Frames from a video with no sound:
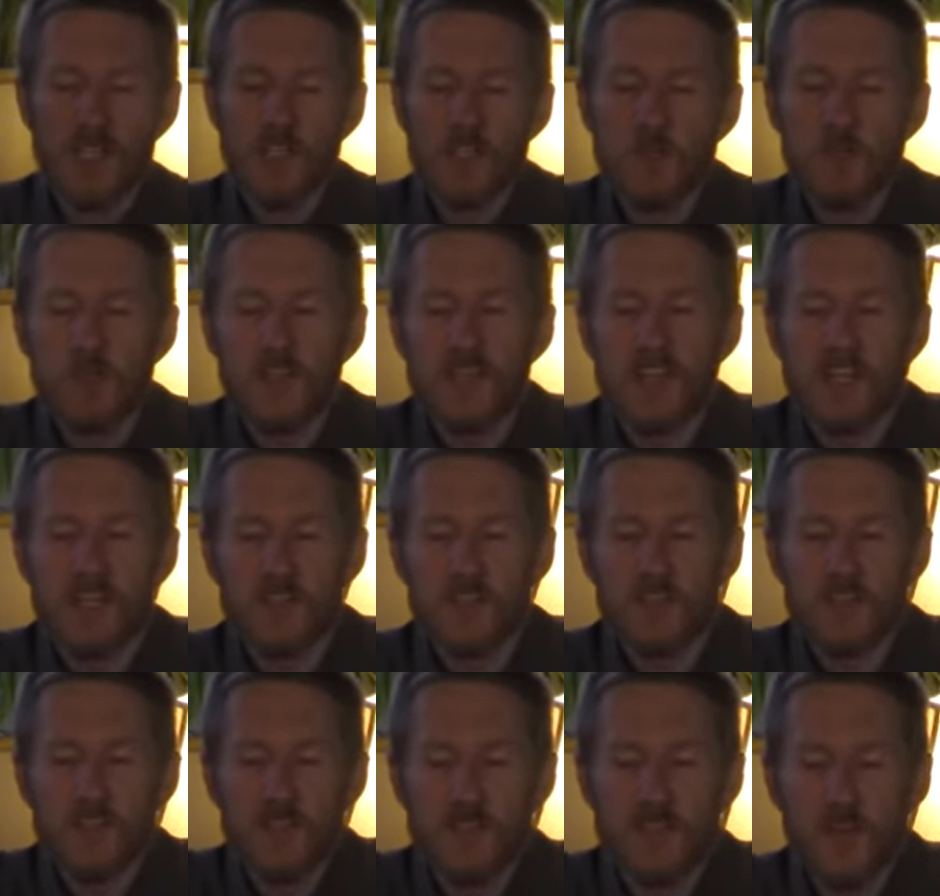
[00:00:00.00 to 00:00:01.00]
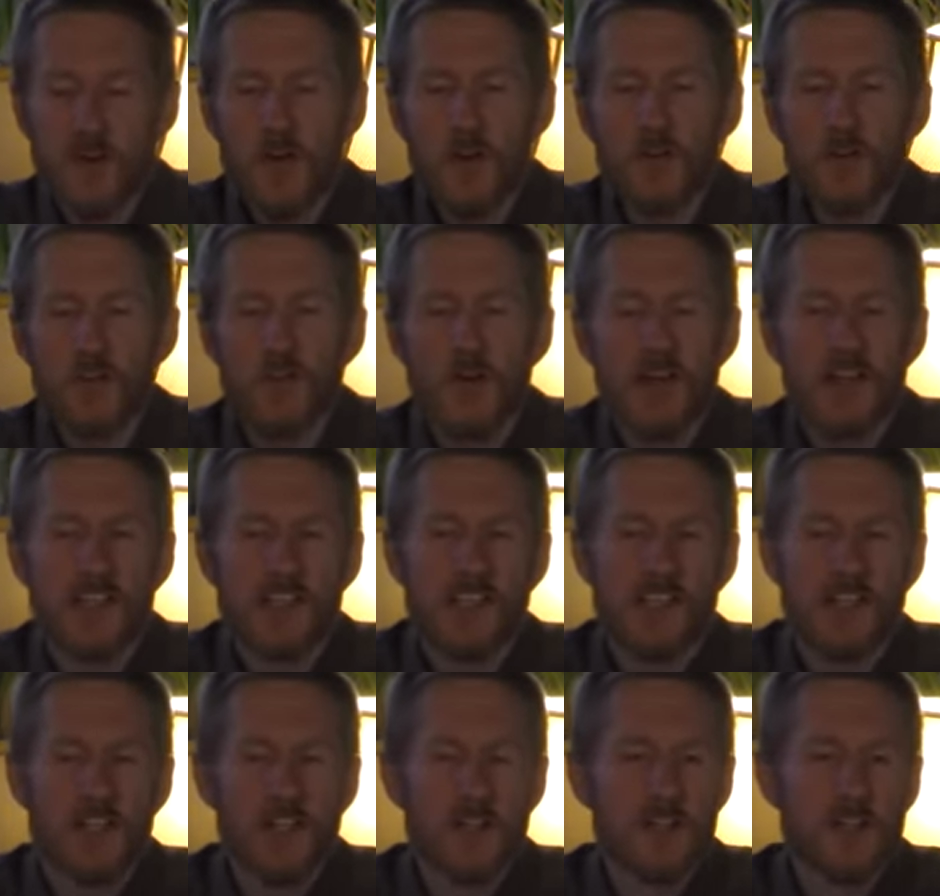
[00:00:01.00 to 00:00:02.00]
is because they're all trying
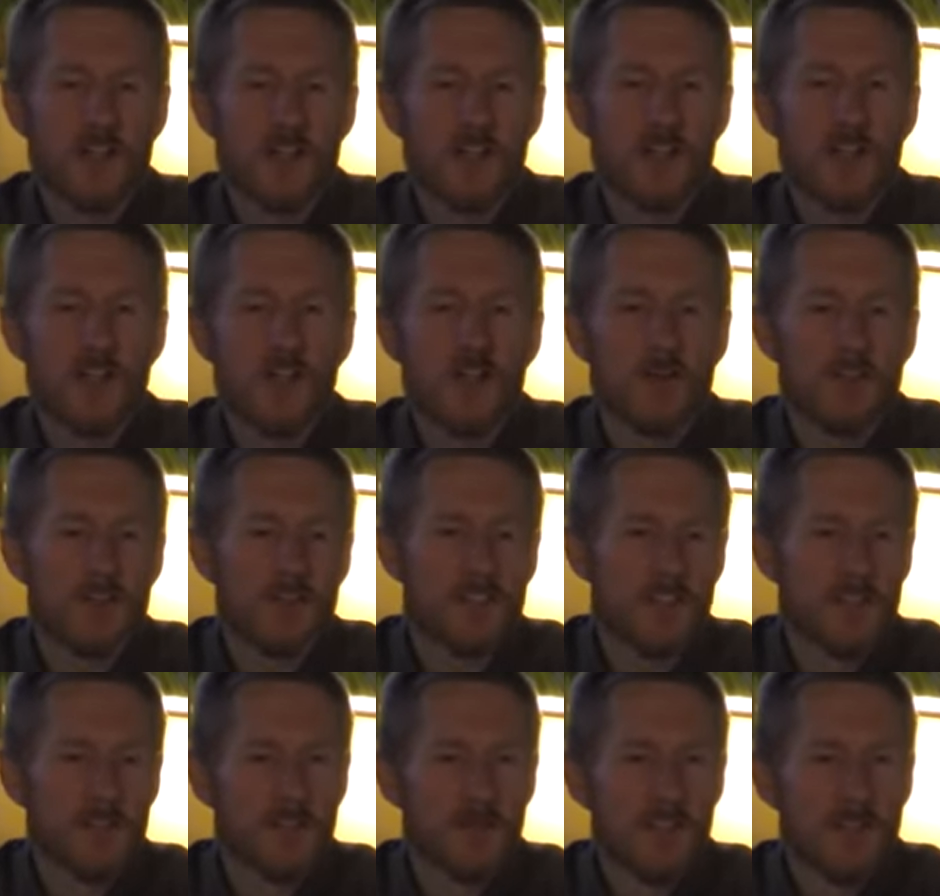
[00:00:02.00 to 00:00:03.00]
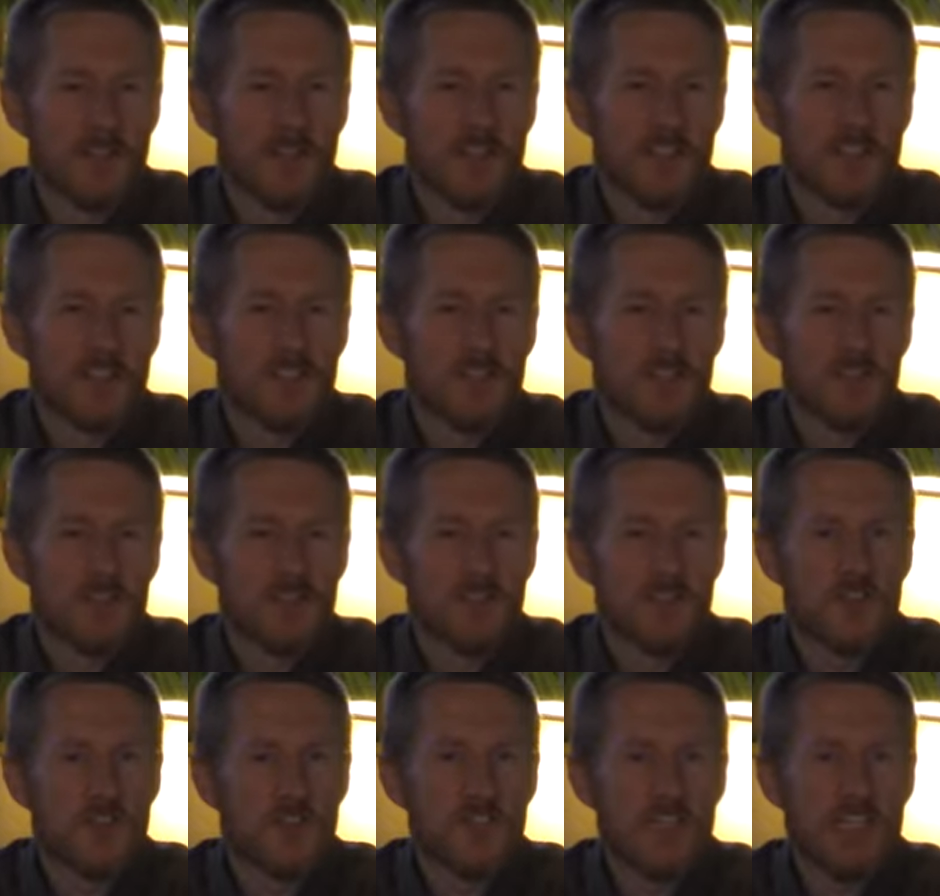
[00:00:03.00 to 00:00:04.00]
to get close enough
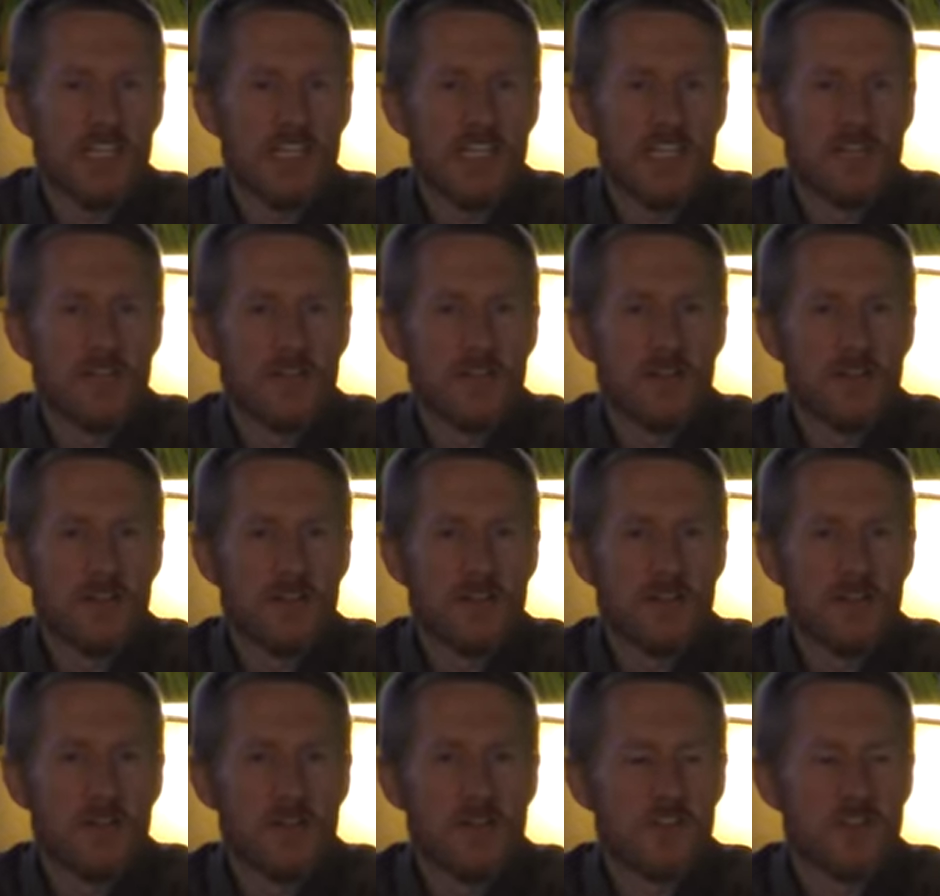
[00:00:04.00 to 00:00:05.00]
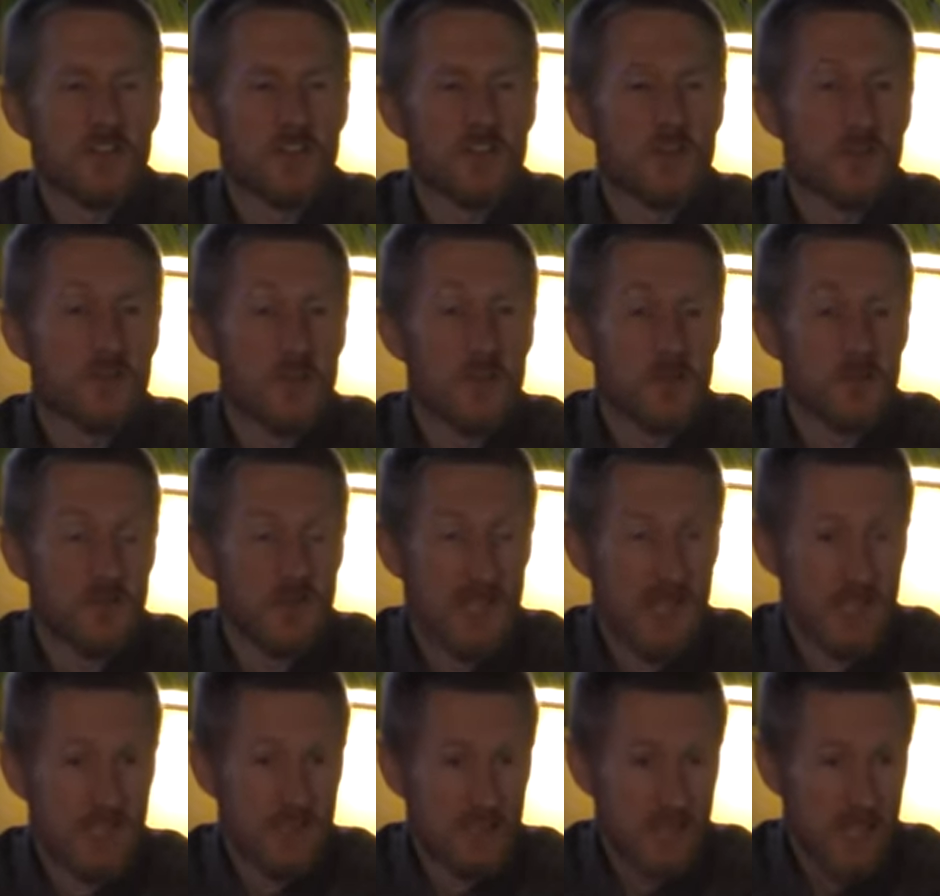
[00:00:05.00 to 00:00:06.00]
to see the dispute
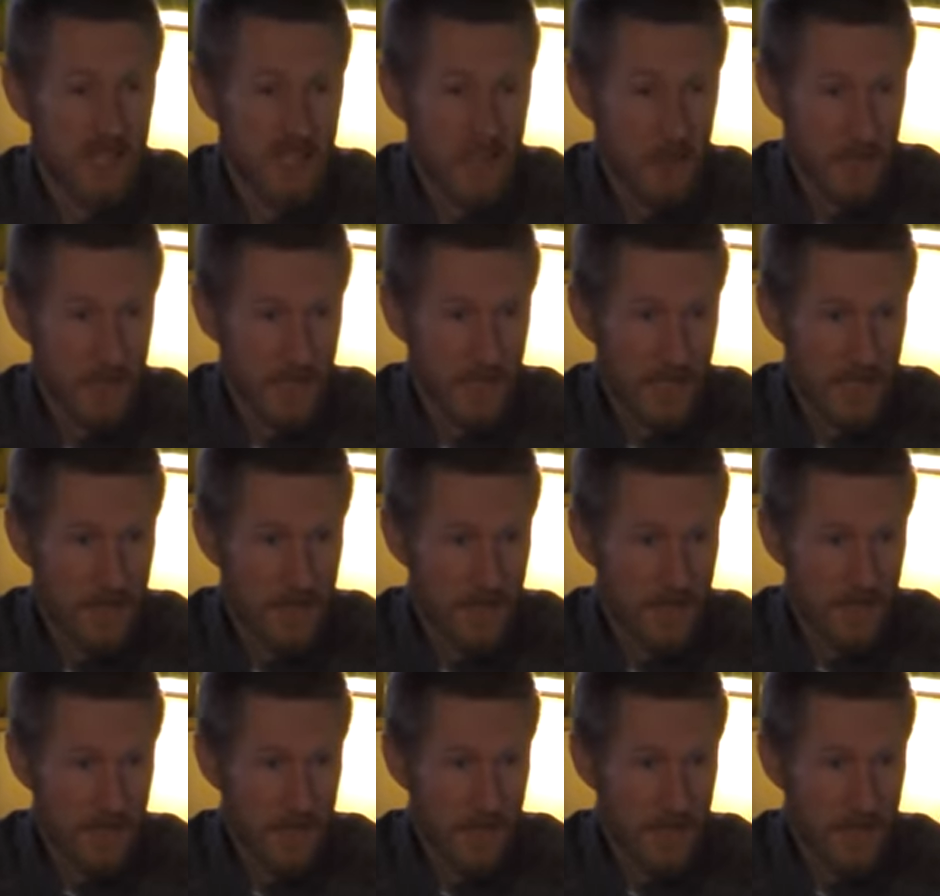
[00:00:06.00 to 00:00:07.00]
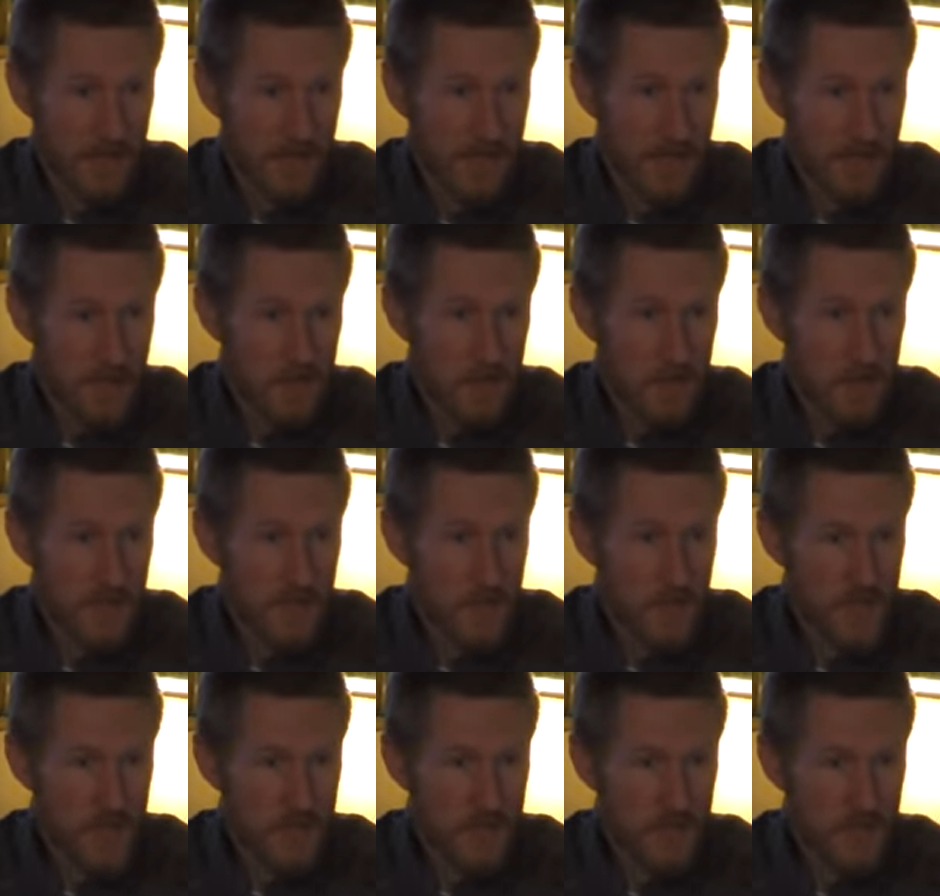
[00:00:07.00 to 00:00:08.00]
that's taking place
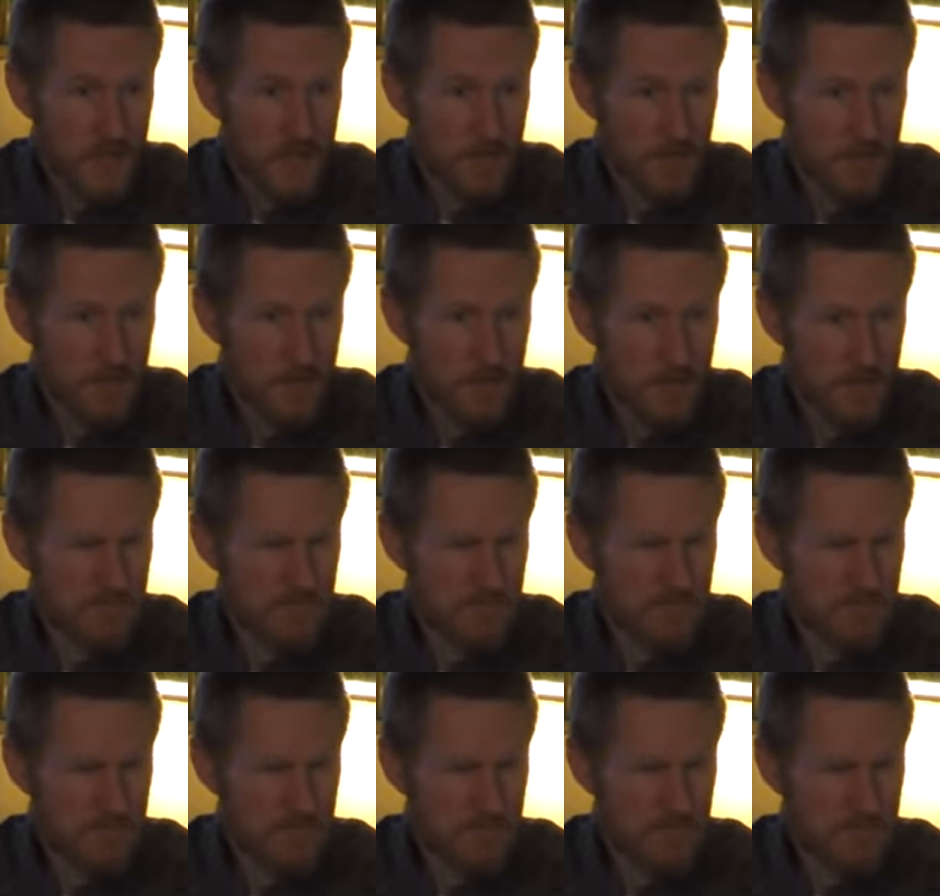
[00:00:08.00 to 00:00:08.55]
between this